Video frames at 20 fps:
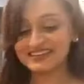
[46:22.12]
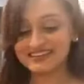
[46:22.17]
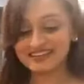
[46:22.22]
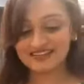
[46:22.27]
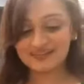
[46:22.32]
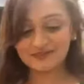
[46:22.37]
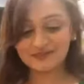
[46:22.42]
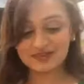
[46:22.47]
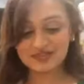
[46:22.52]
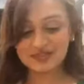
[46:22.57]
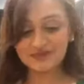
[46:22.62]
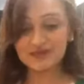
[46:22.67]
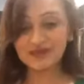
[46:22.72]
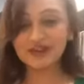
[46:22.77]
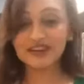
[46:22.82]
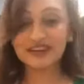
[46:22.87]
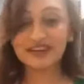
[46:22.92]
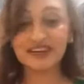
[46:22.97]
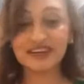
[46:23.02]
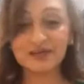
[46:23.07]
Let me just
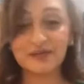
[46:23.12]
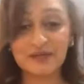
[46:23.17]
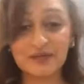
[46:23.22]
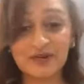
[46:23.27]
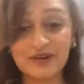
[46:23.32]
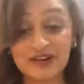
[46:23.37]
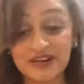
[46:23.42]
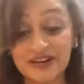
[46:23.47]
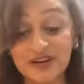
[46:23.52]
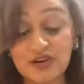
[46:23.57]
put it on the board.